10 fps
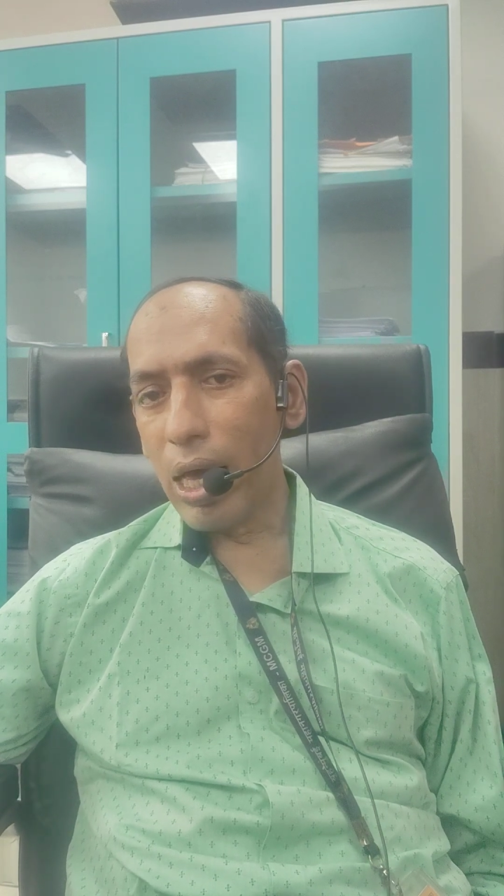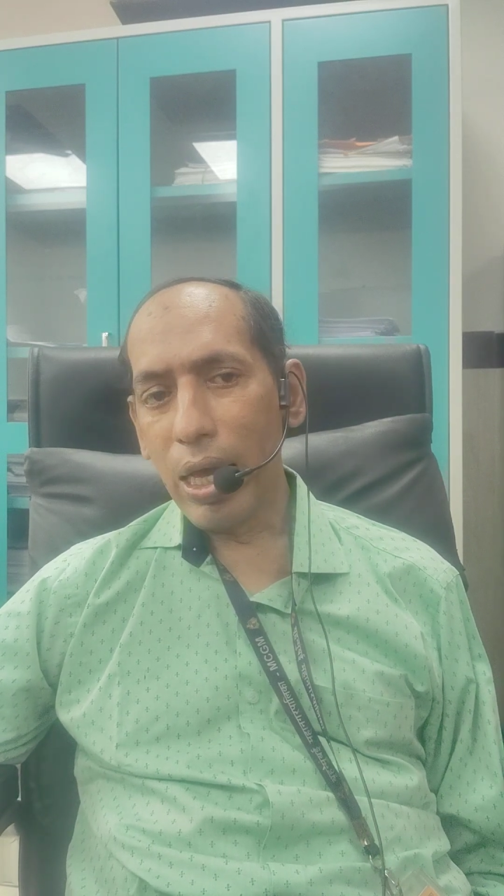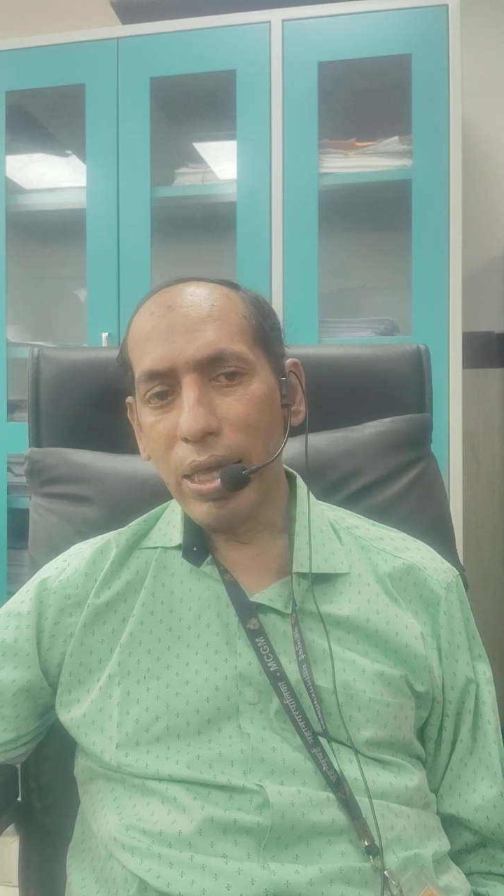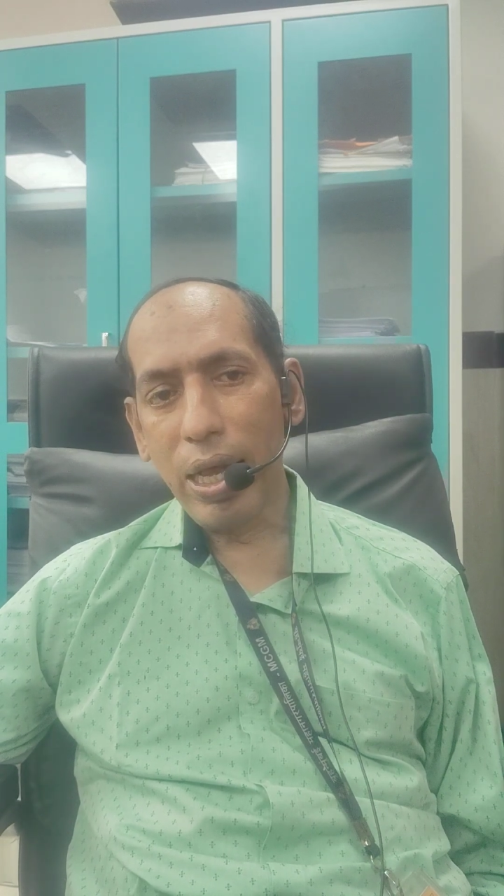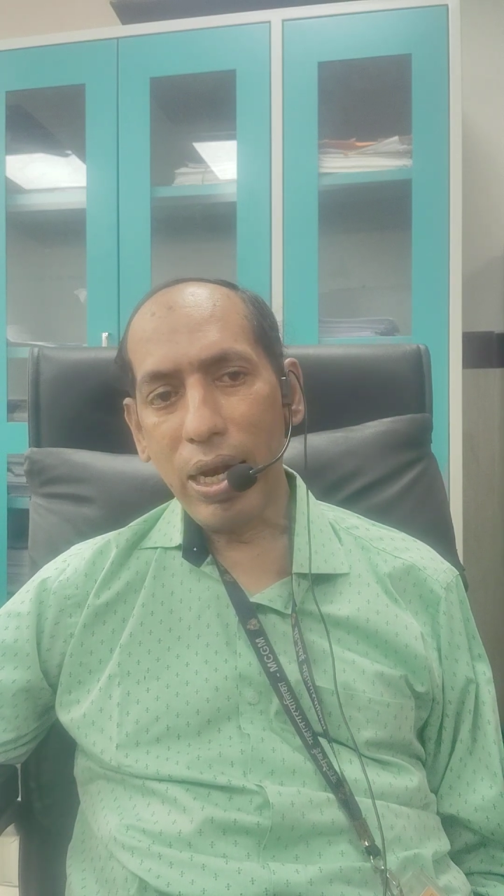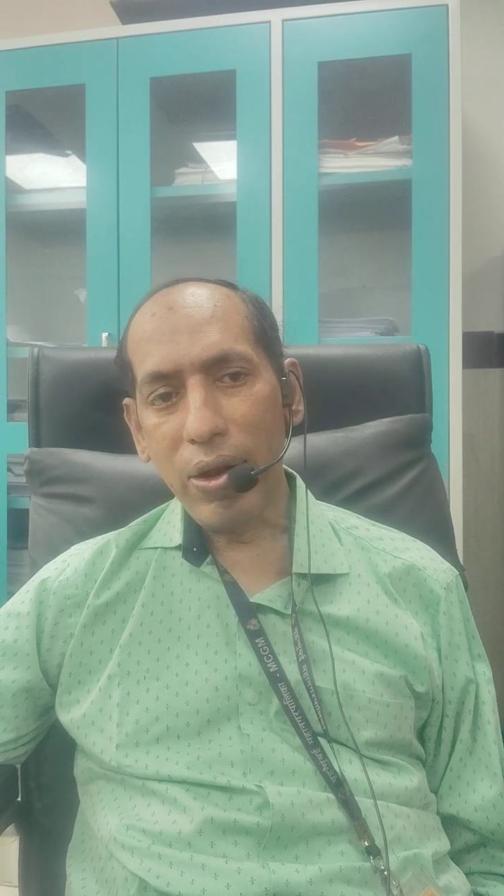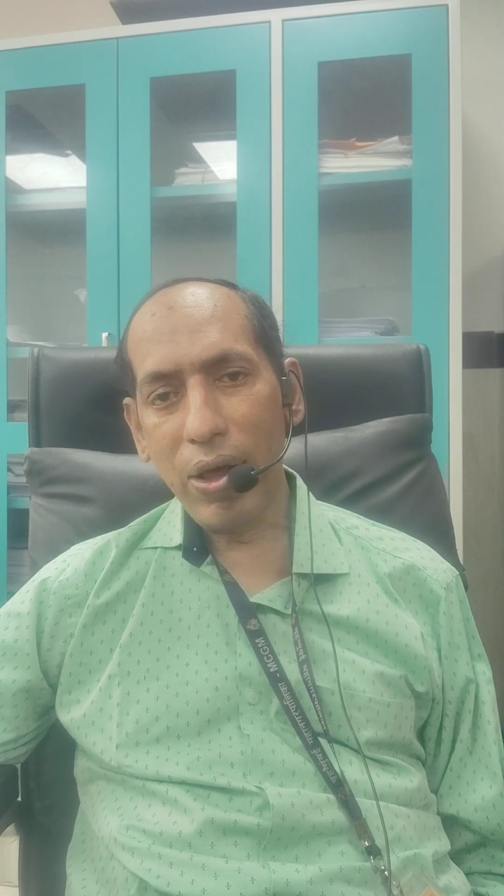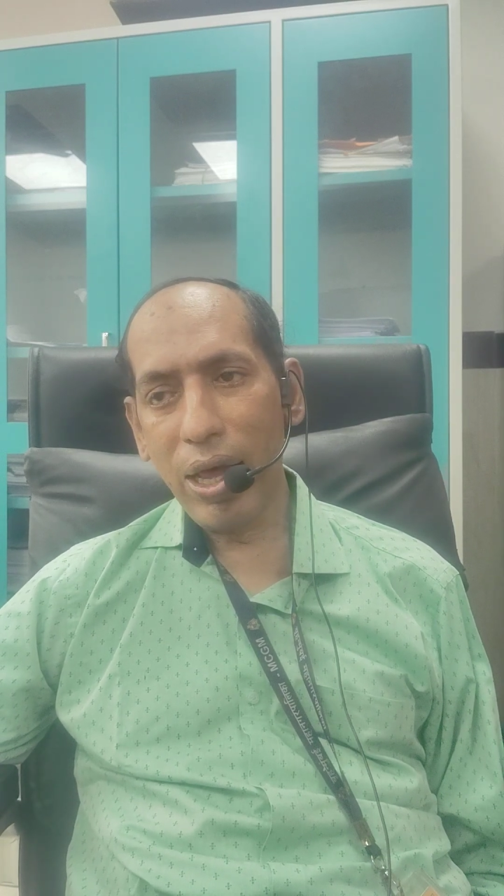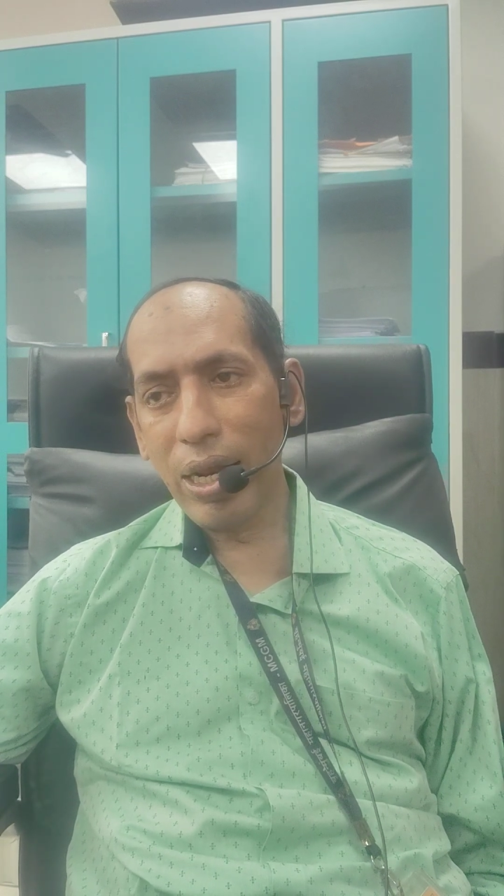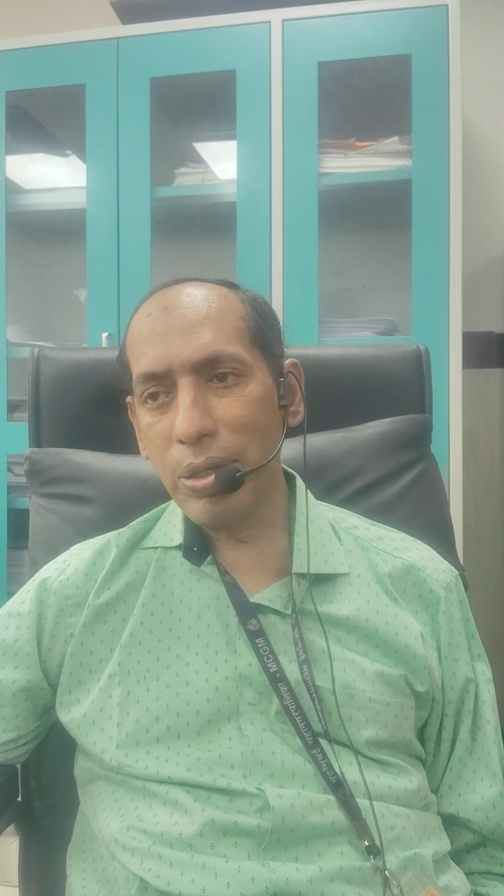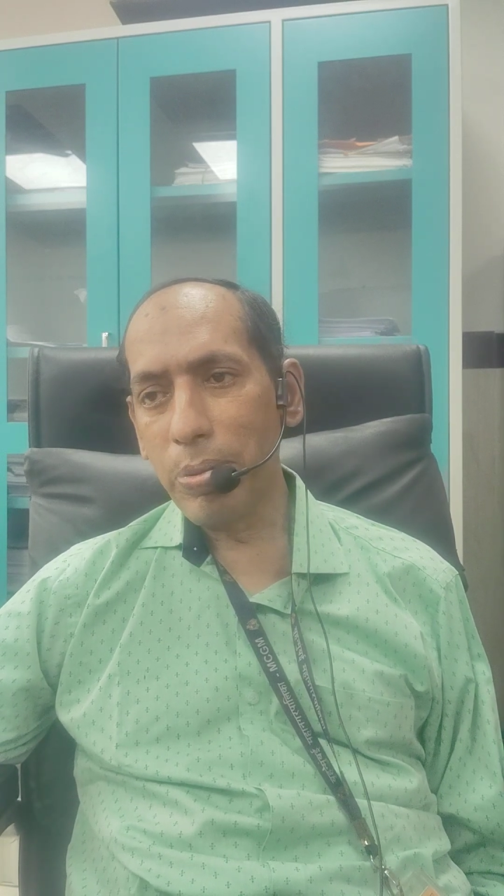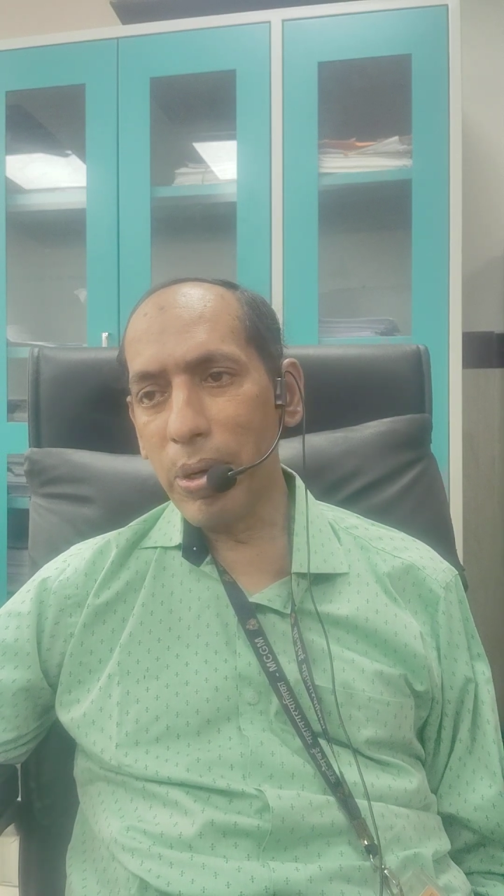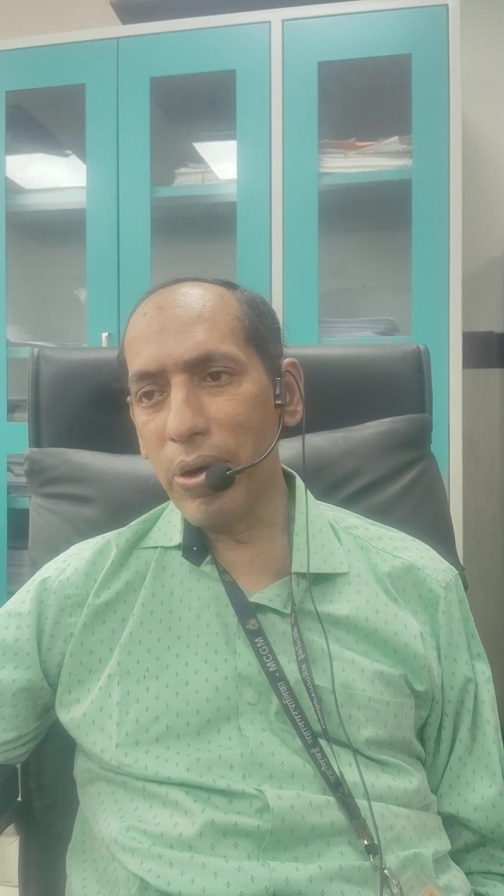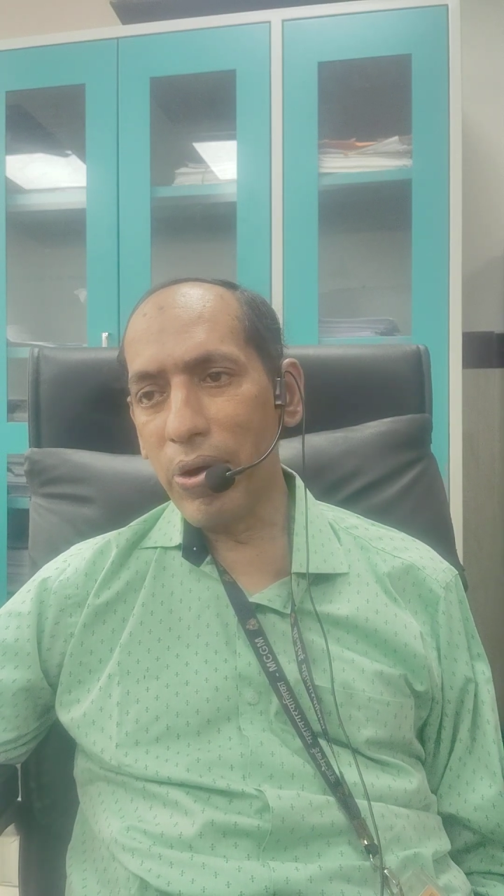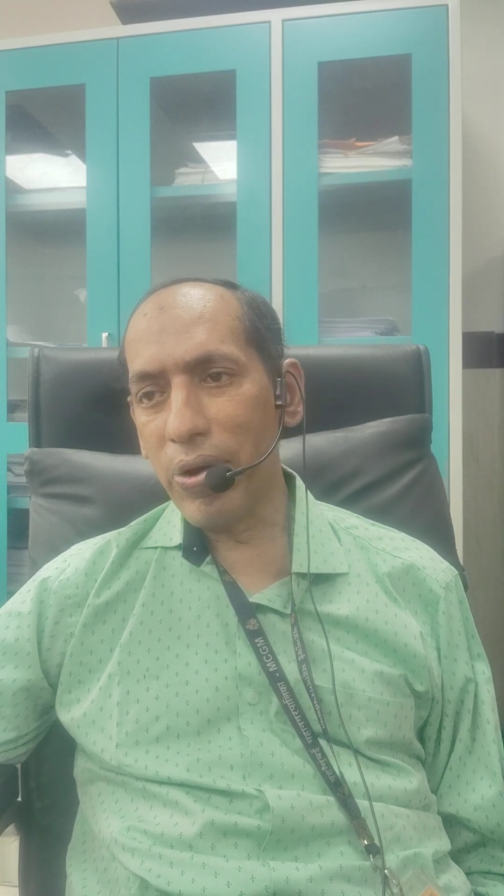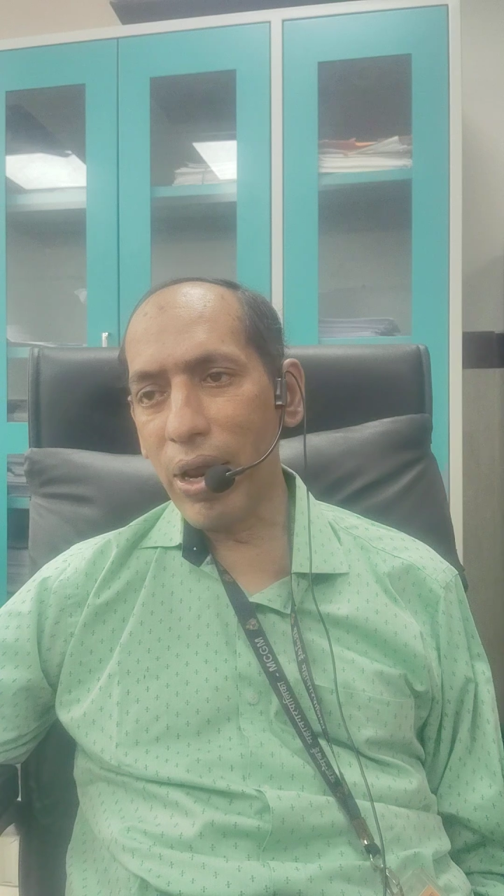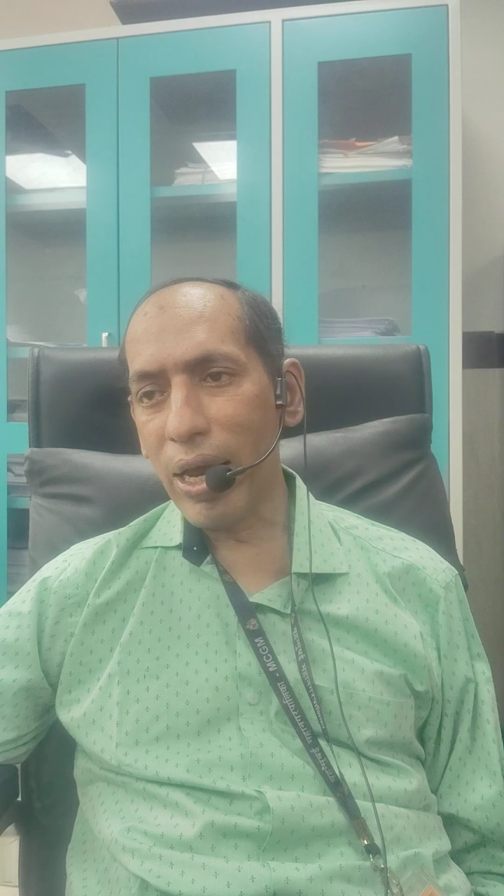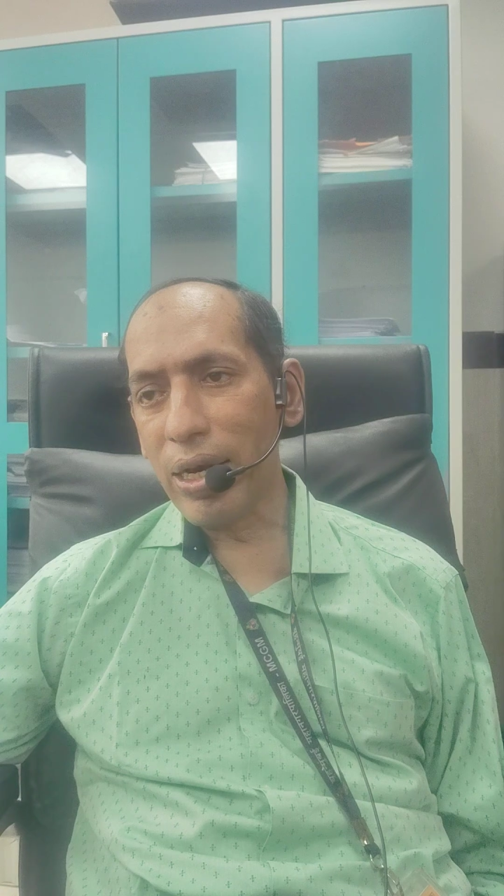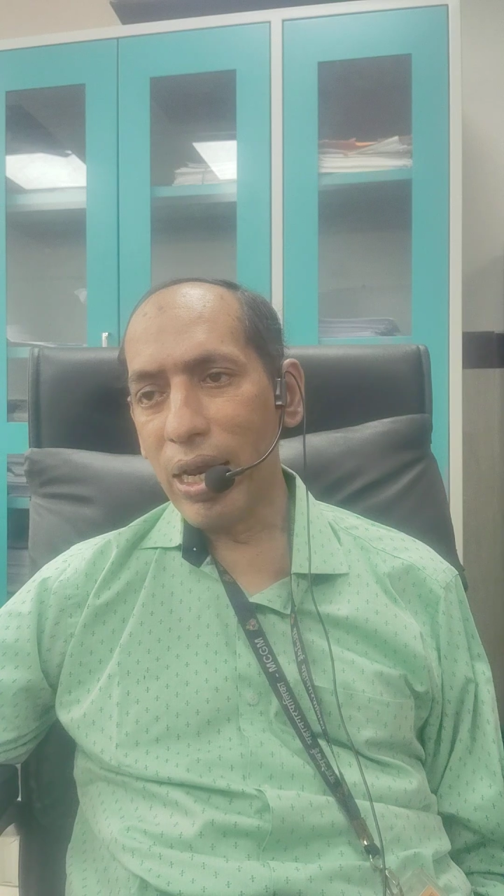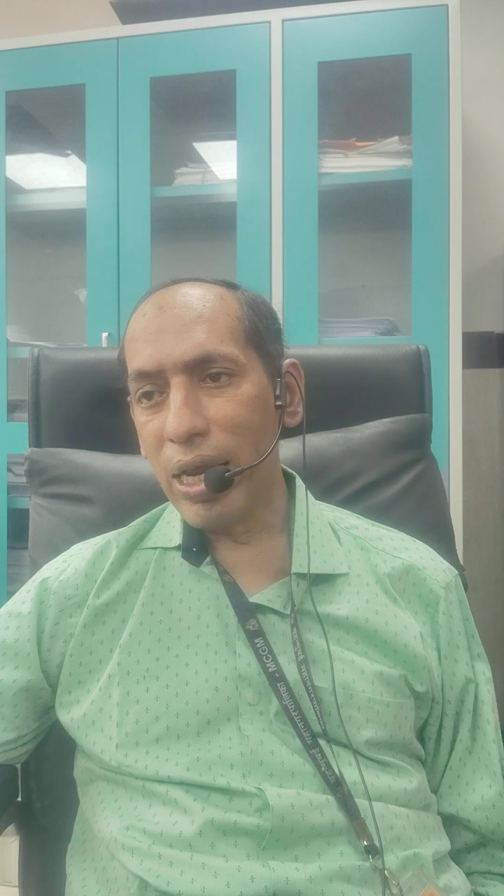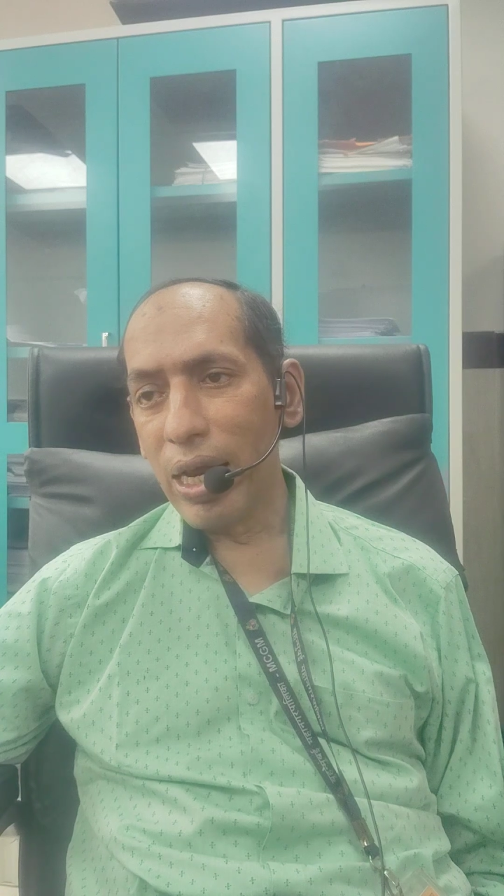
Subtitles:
In the entire respiratory tract,